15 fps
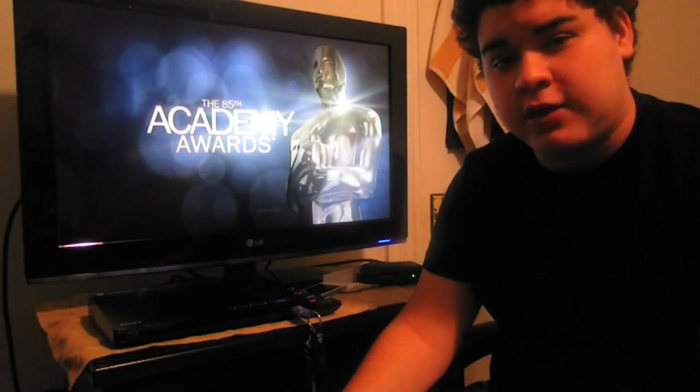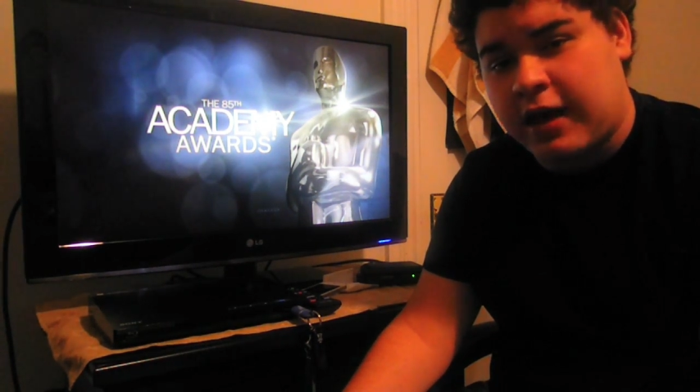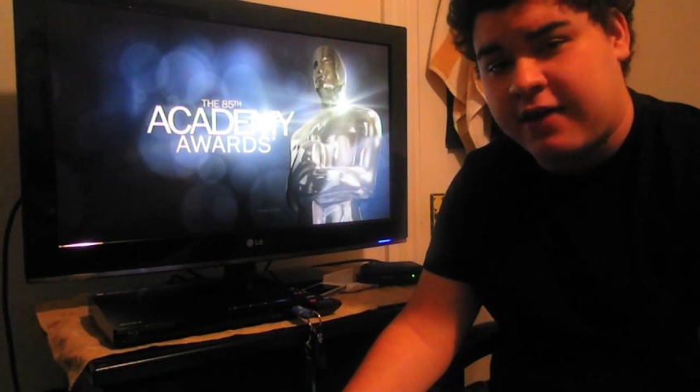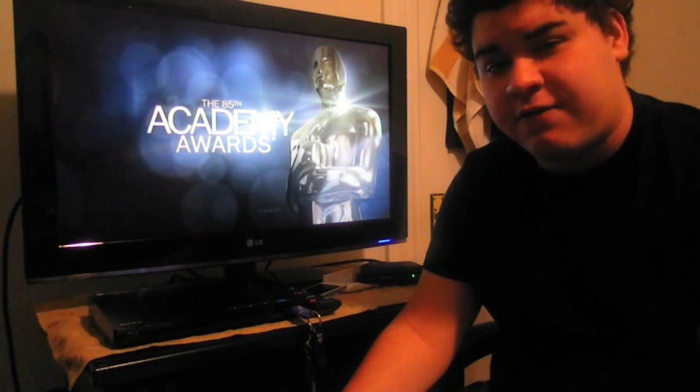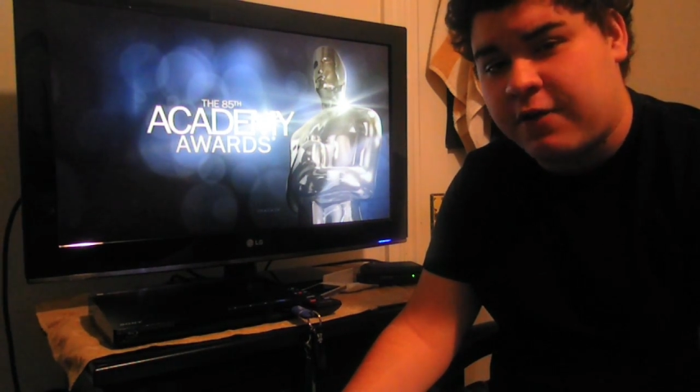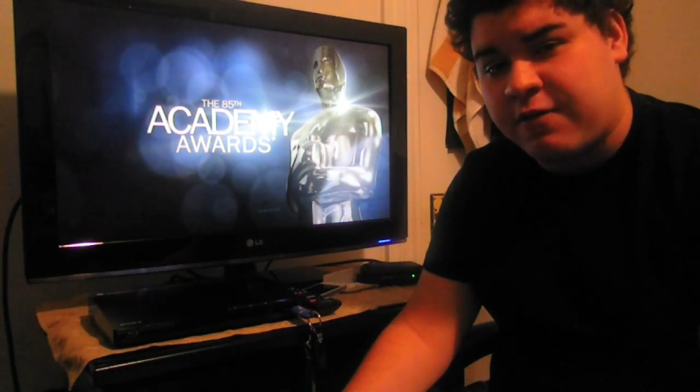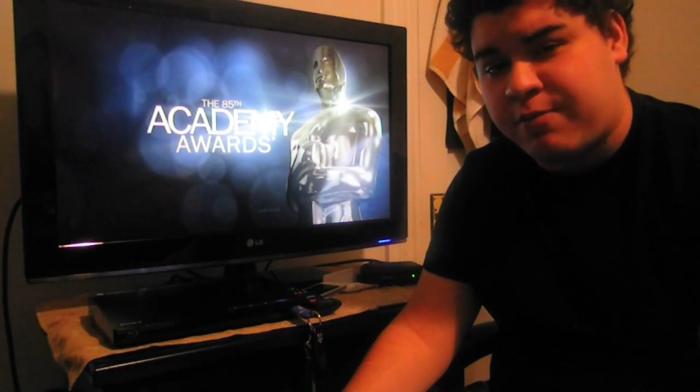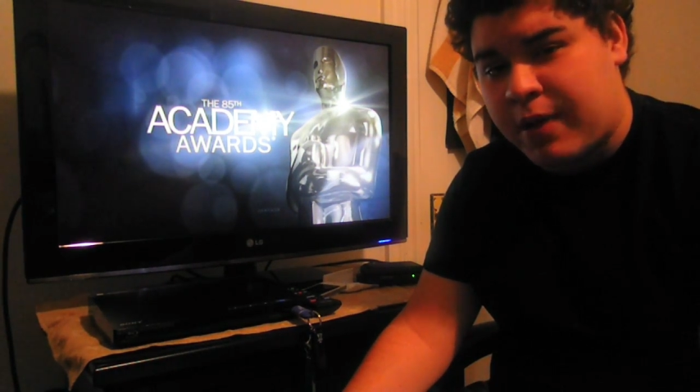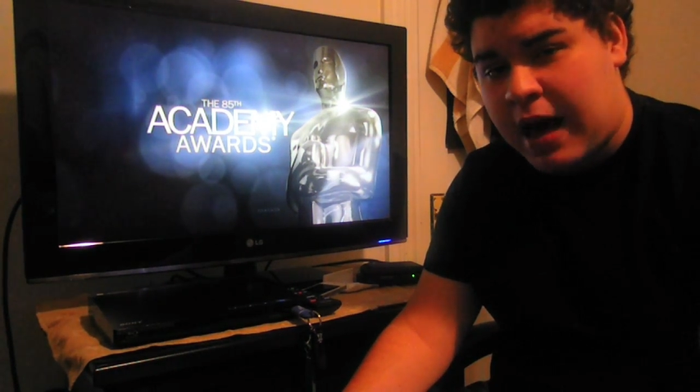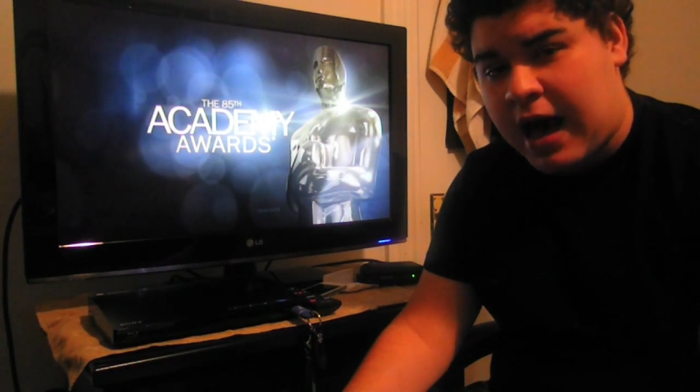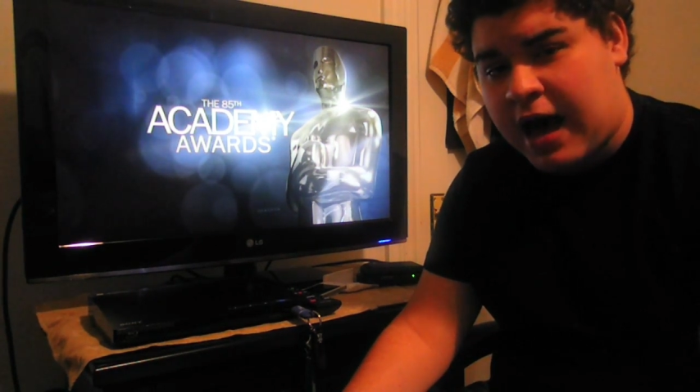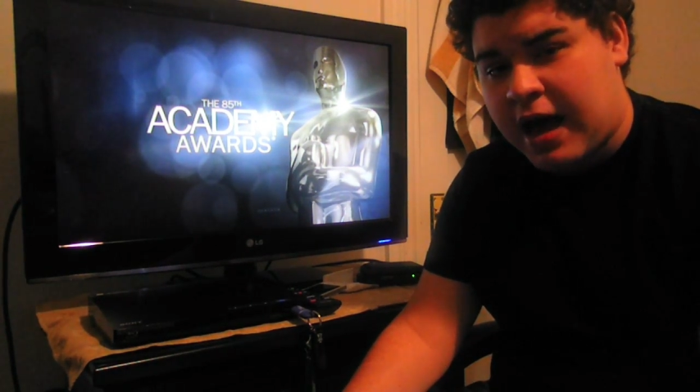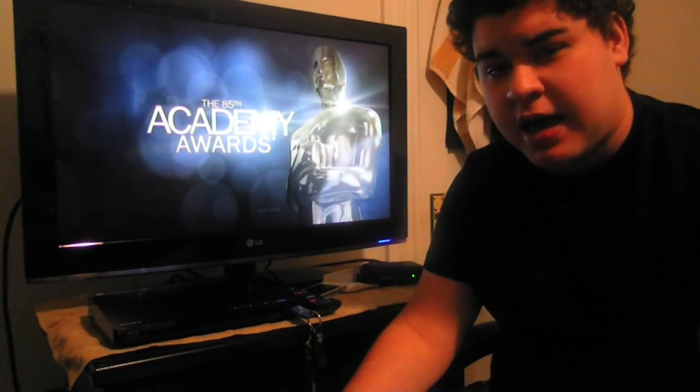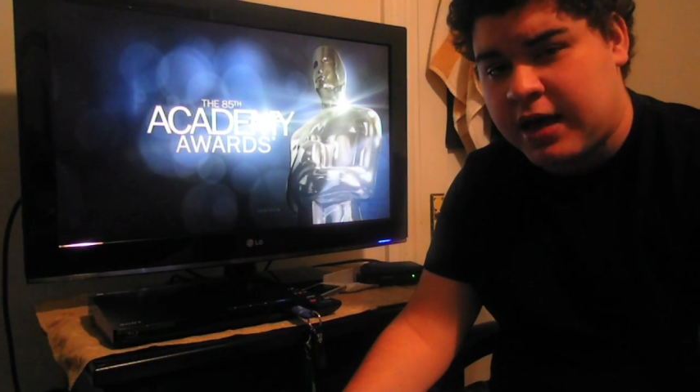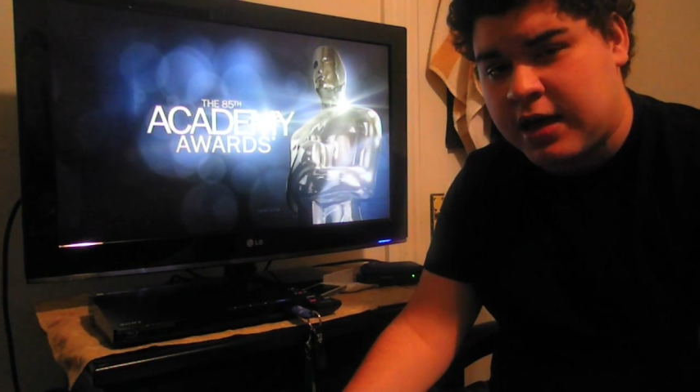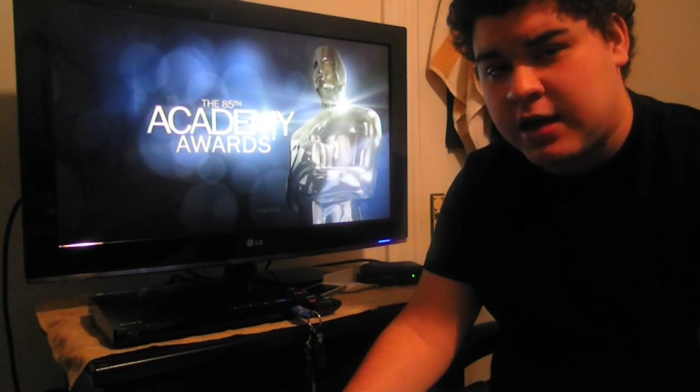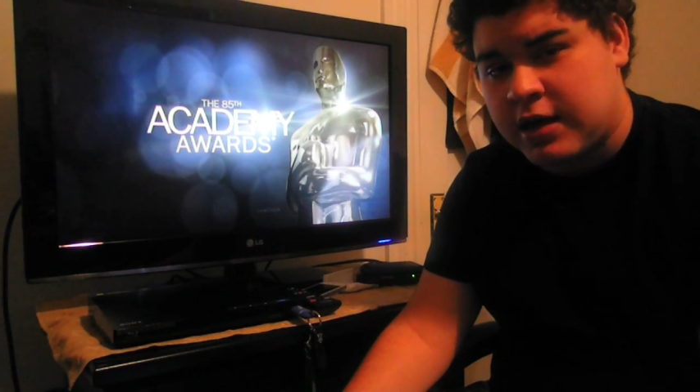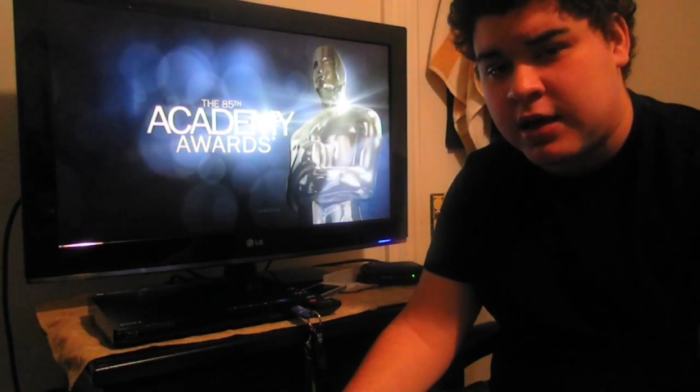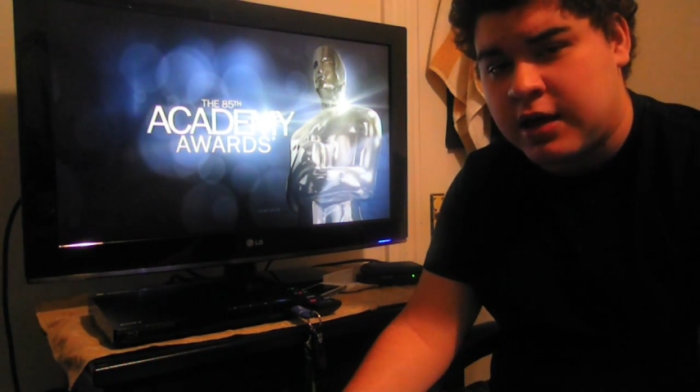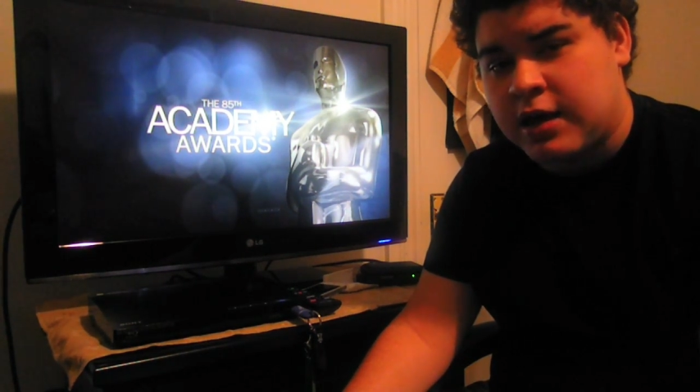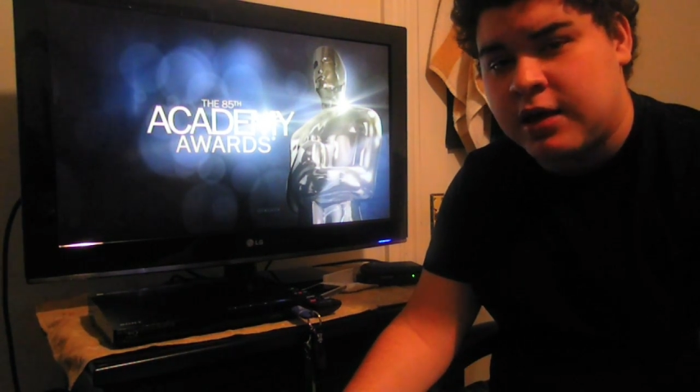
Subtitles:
Life of Pi,